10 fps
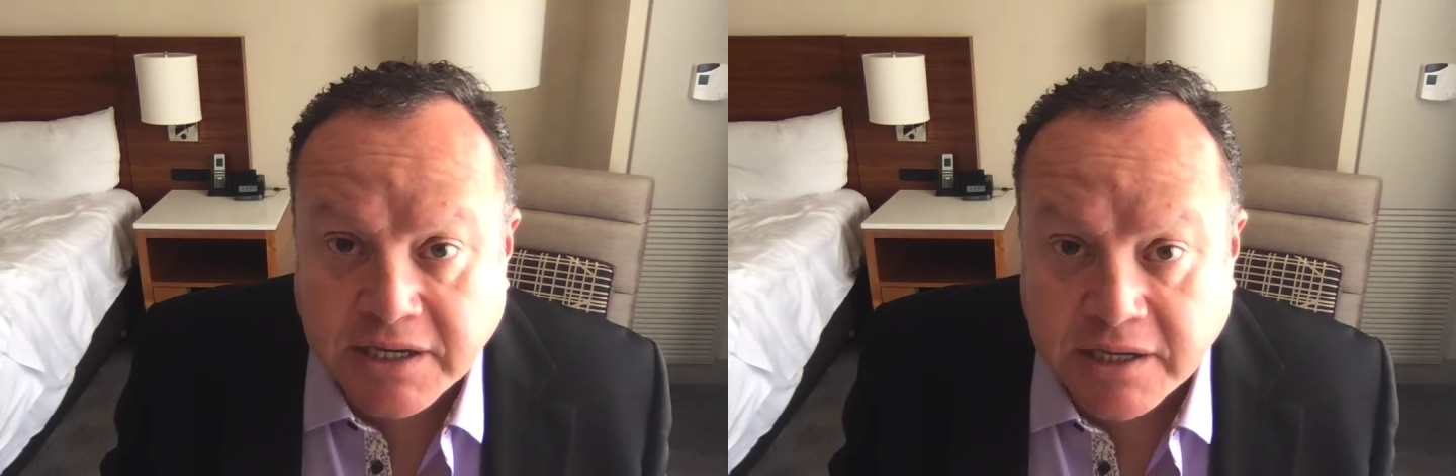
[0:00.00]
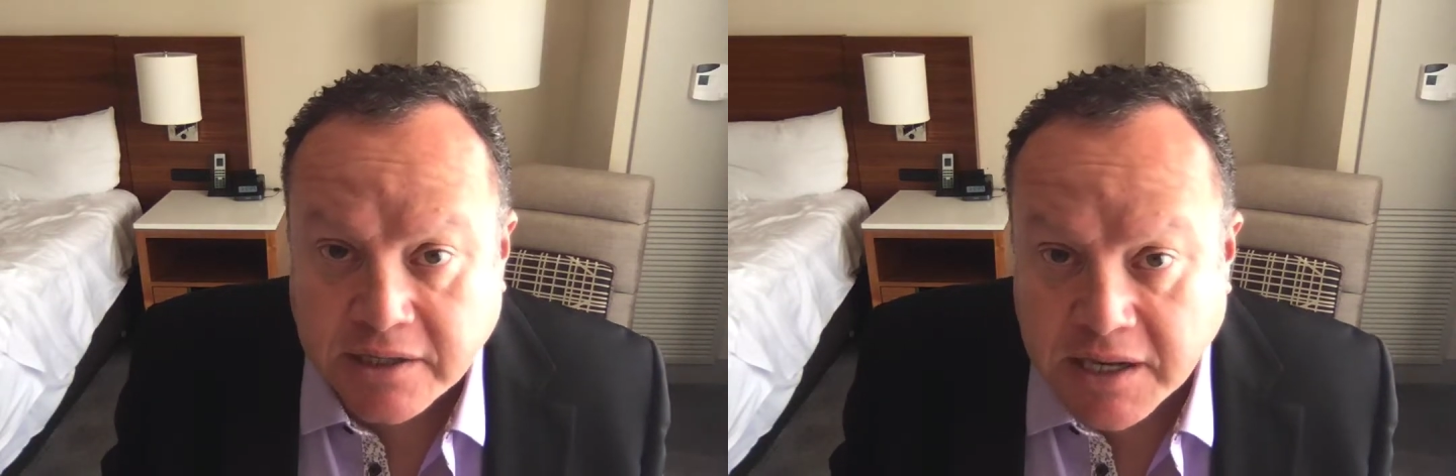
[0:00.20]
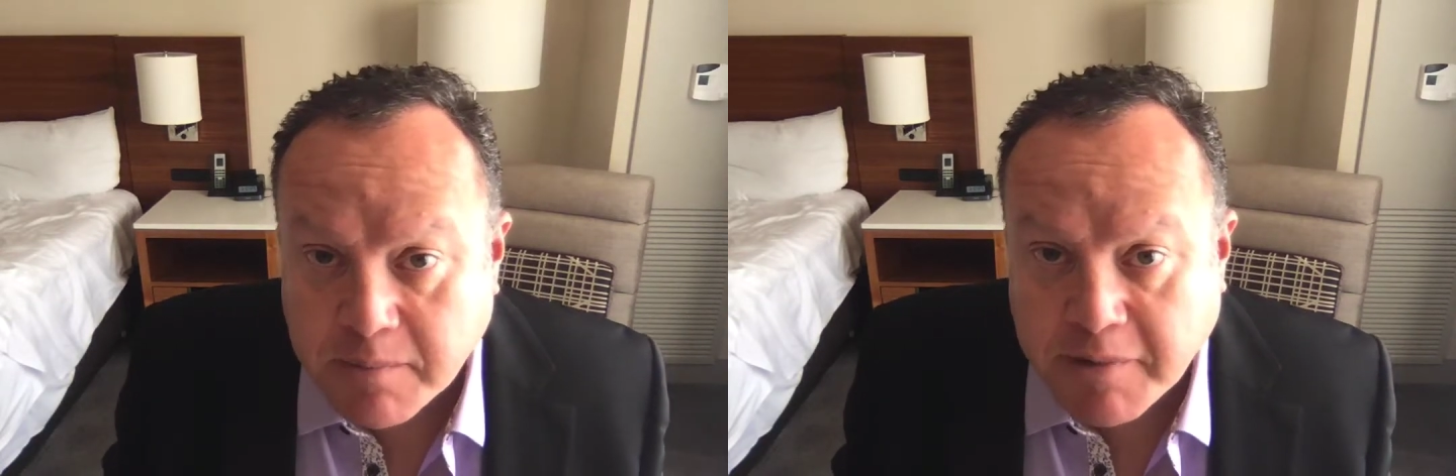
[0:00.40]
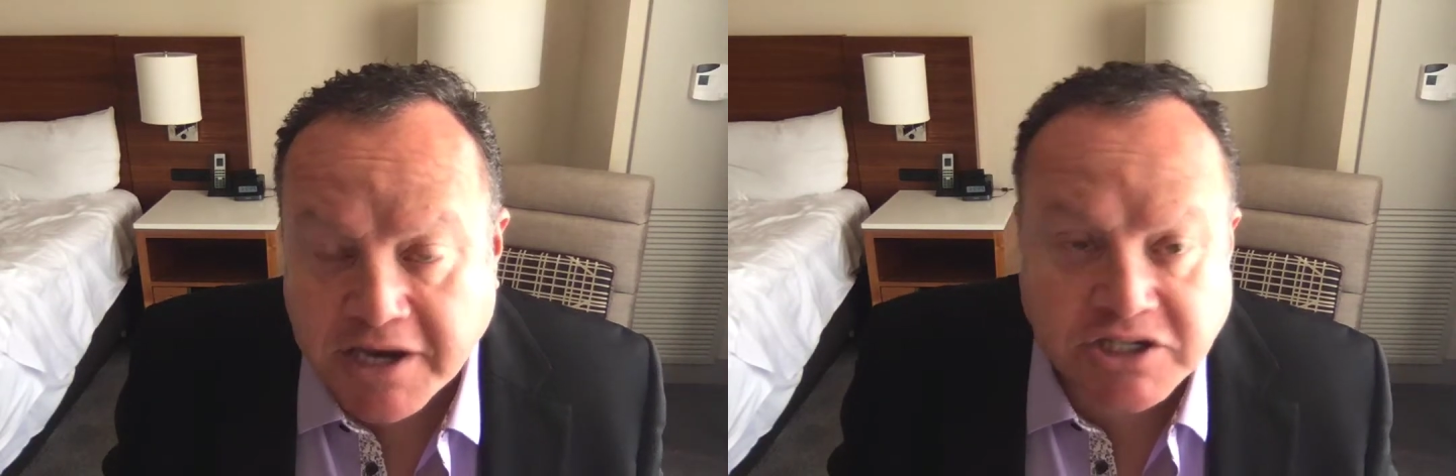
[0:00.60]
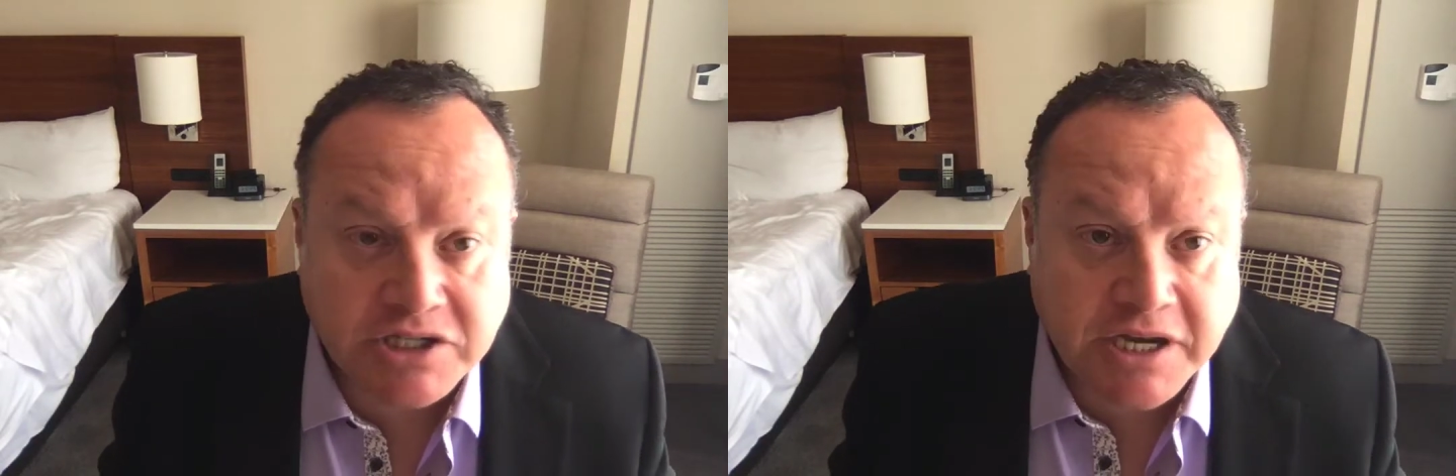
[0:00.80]
can keep
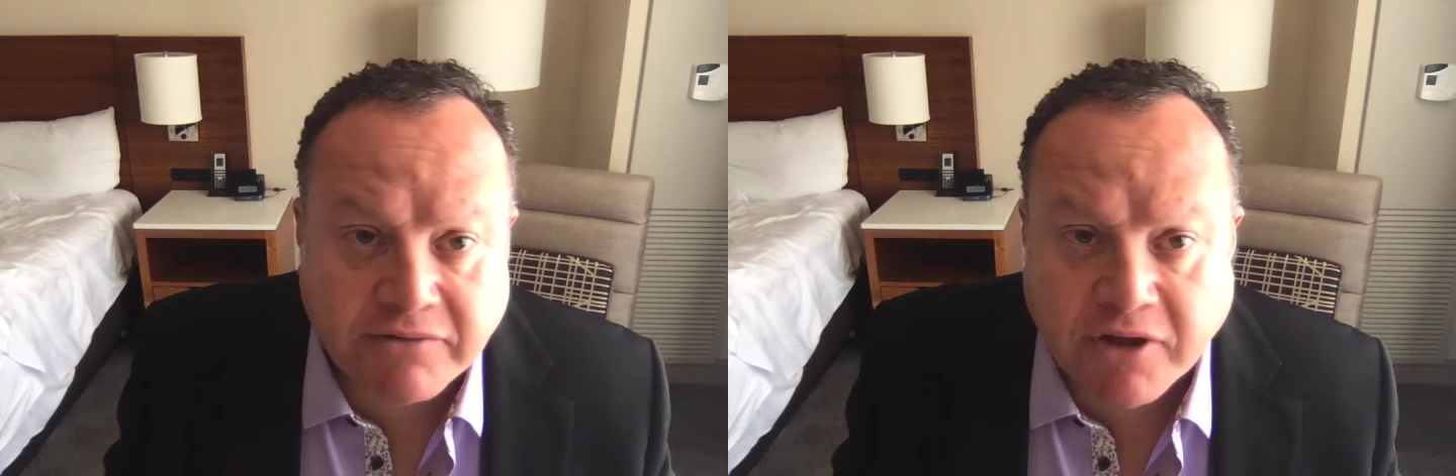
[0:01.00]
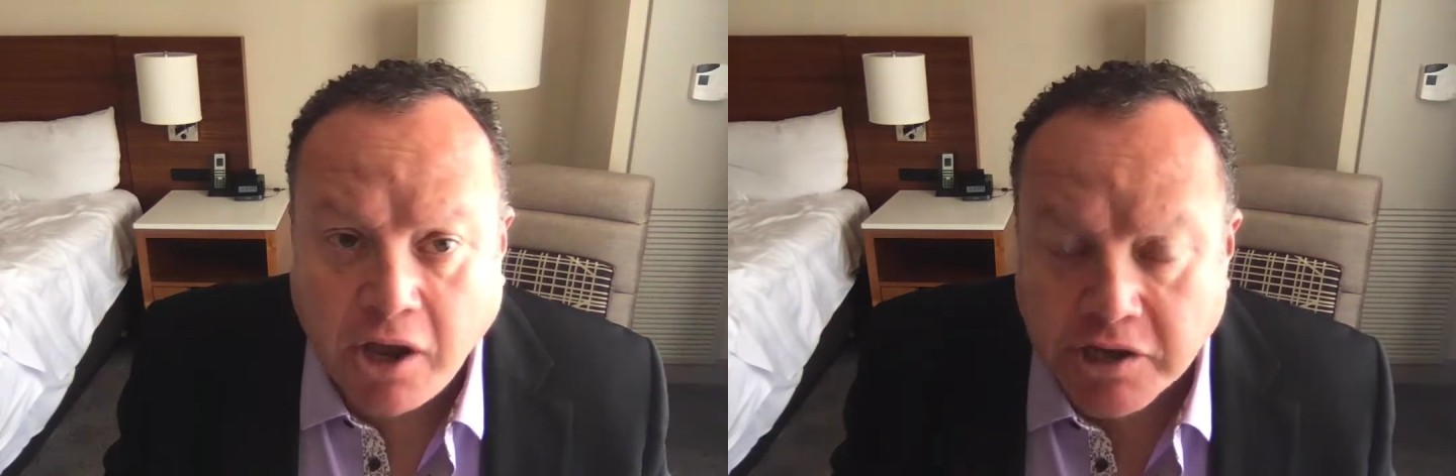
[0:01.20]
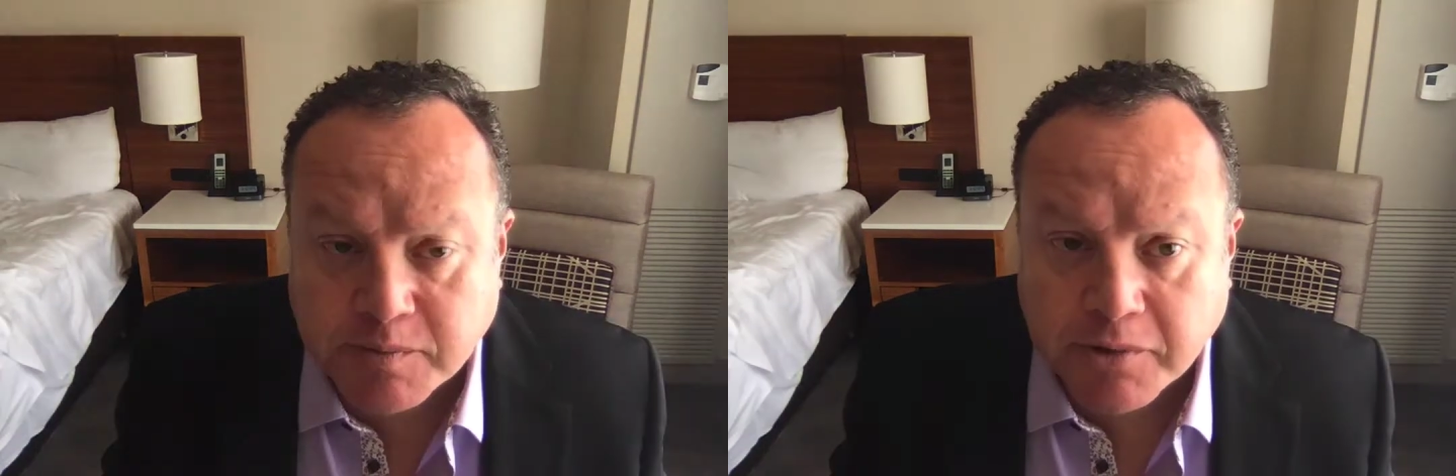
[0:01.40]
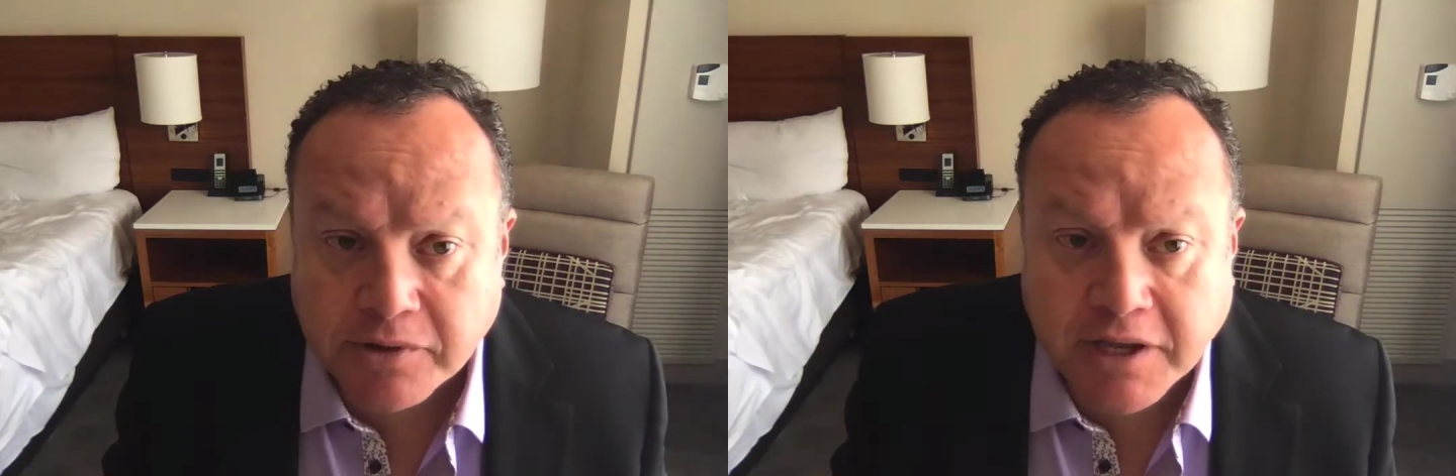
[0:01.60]
patients out of the hospital,